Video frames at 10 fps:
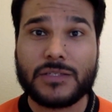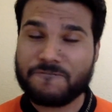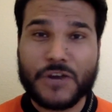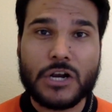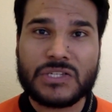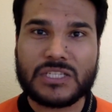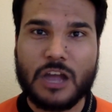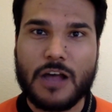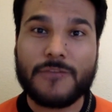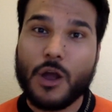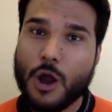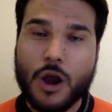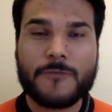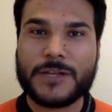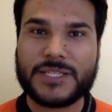First off,
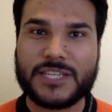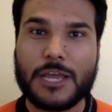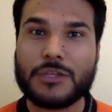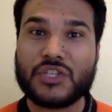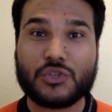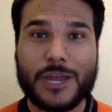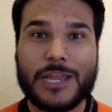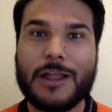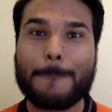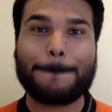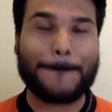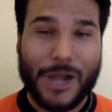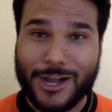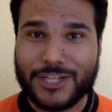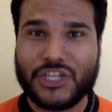Arvidsson straight up
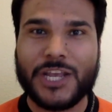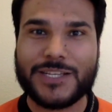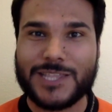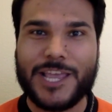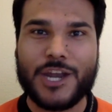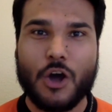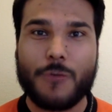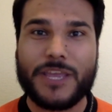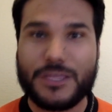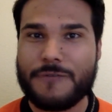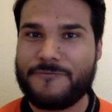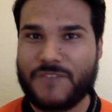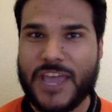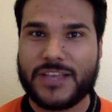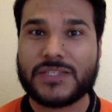punches Lindholm in the
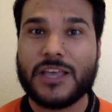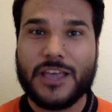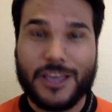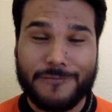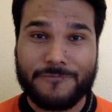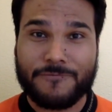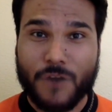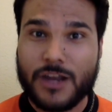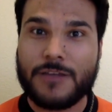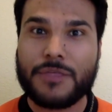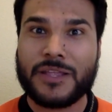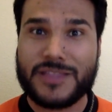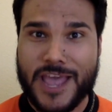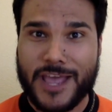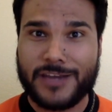face in front of the
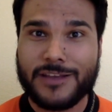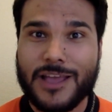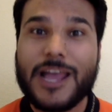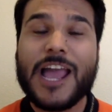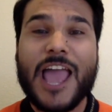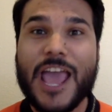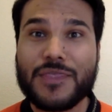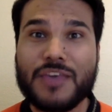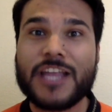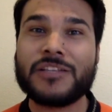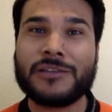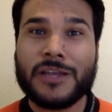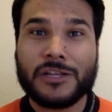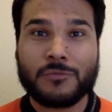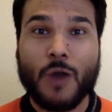net, and then
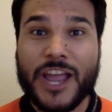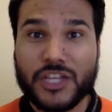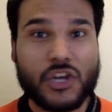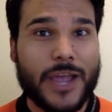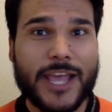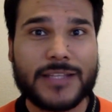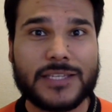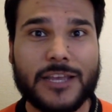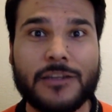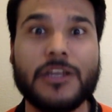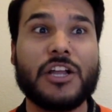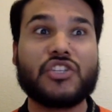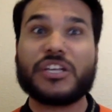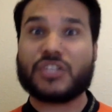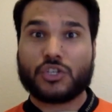Ryan Johansson
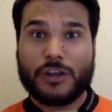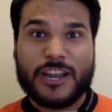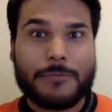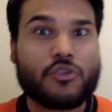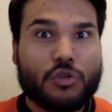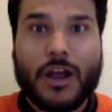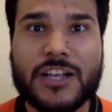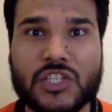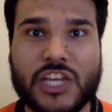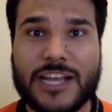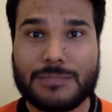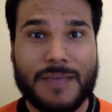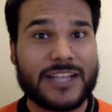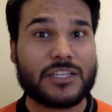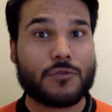just straight up cross-checks
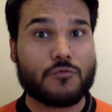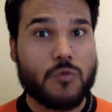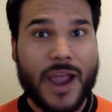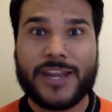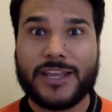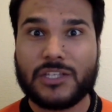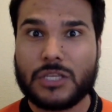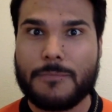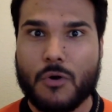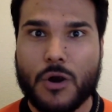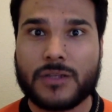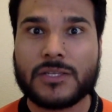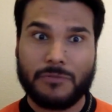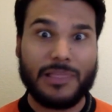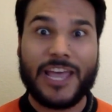Manson right into the boards,
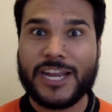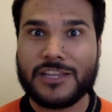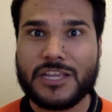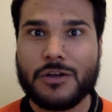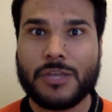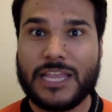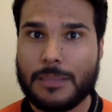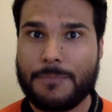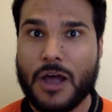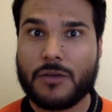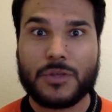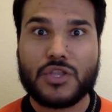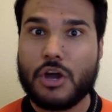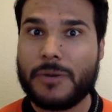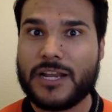letting Neal get the puck with
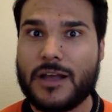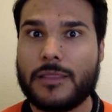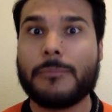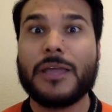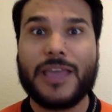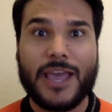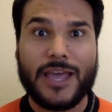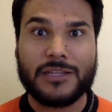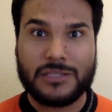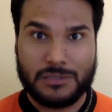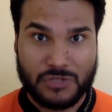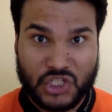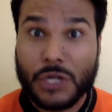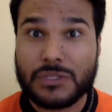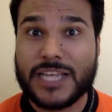nobody on them, and
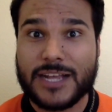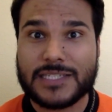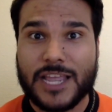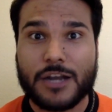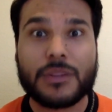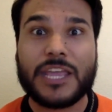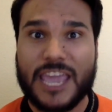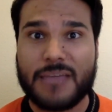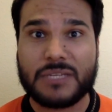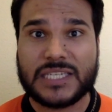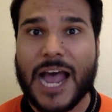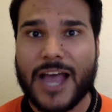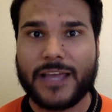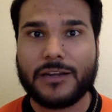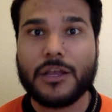2 seconds later, the game is
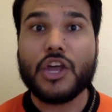tied.